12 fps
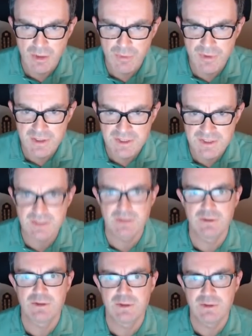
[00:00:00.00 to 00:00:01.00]

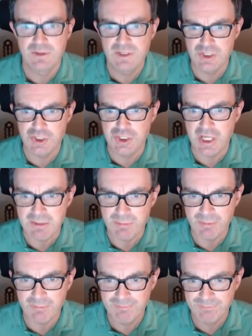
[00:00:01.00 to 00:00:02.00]
this, this shape.